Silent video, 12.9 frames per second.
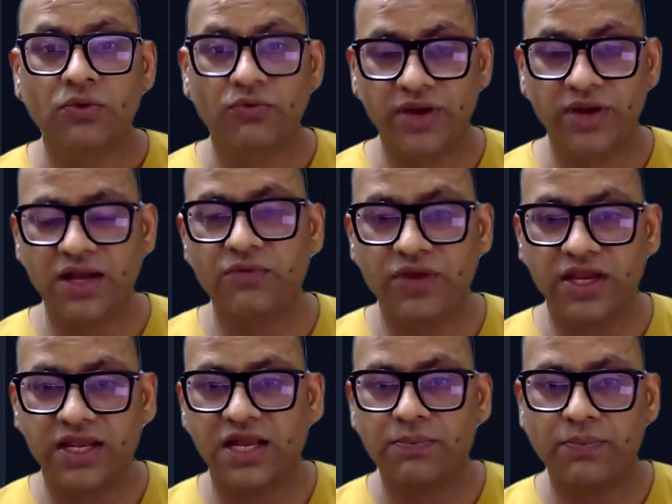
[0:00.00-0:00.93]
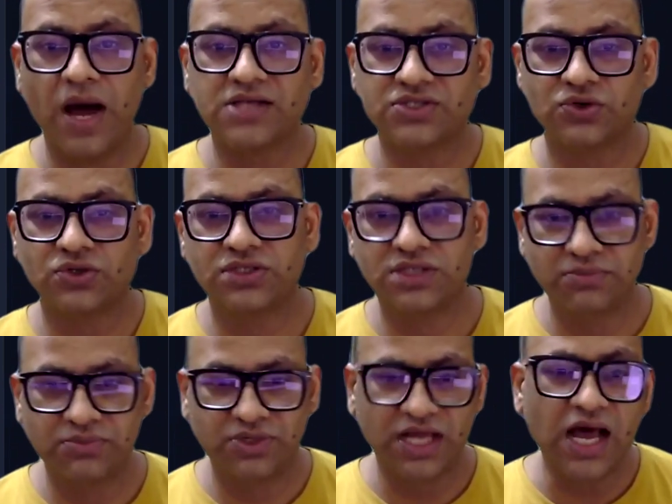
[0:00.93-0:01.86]
where we can pass on
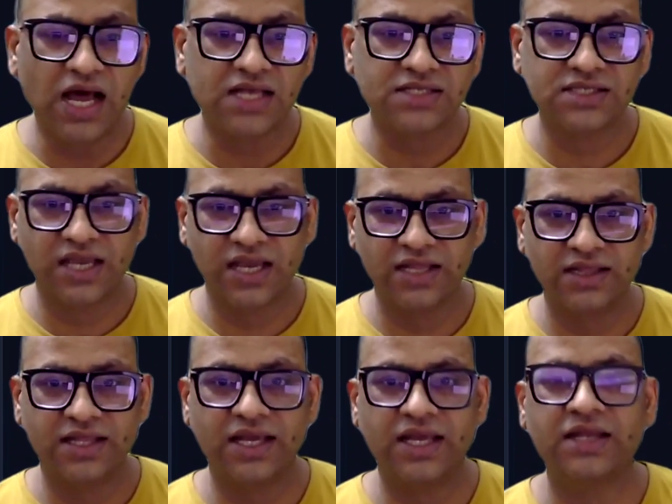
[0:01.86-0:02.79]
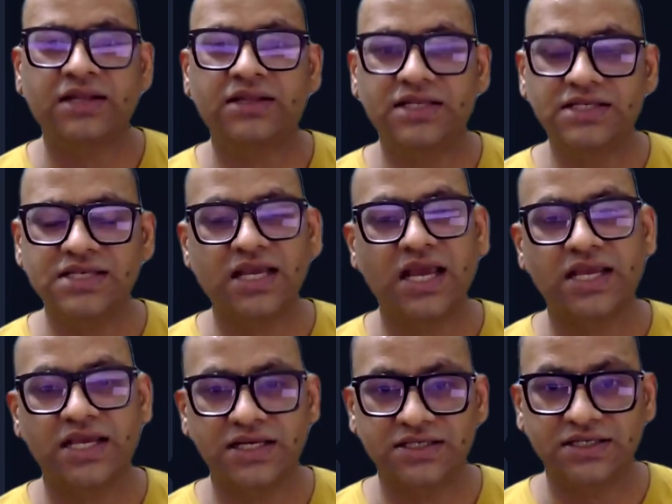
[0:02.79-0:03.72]
some tasks and then this
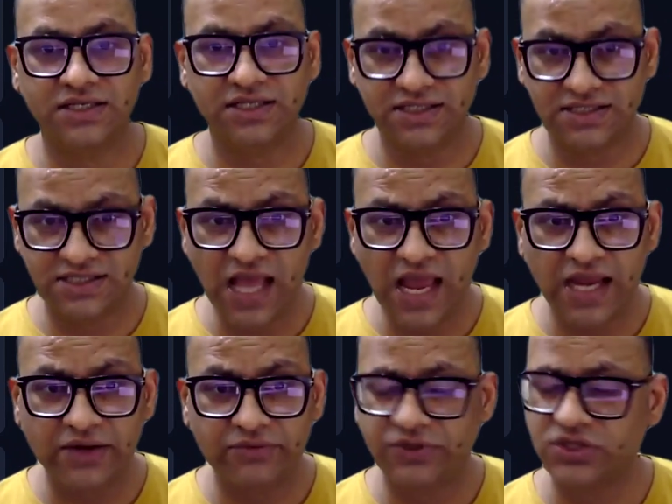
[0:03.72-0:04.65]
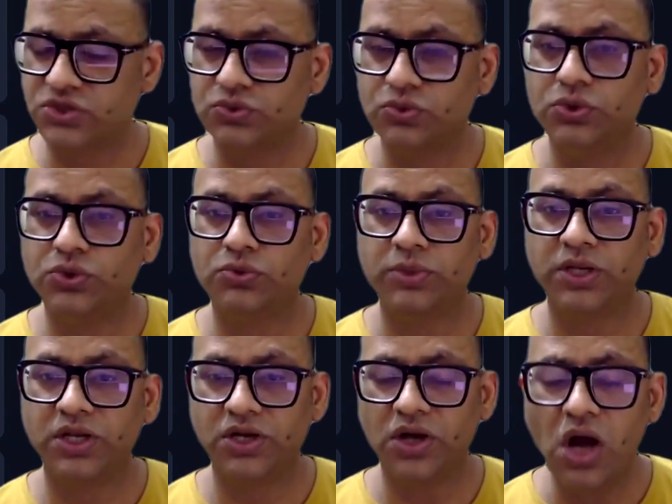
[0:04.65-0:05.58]
AI agent decide which tool to
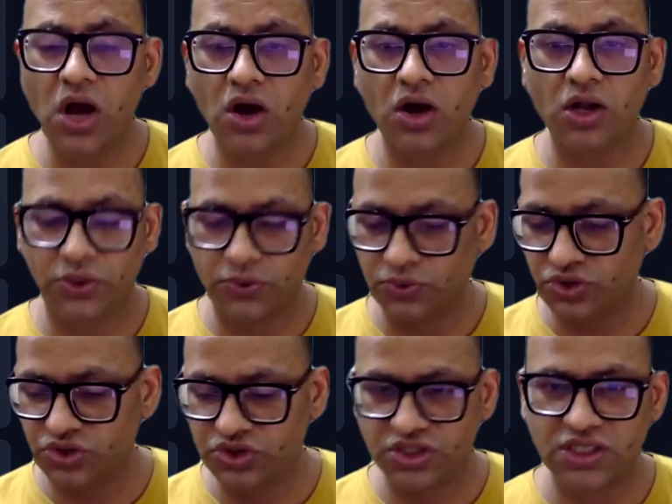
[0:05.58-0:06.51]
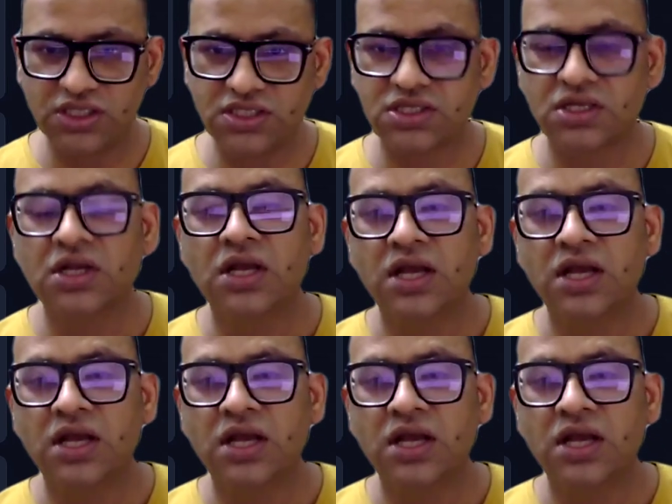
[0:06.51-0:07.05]
be called to just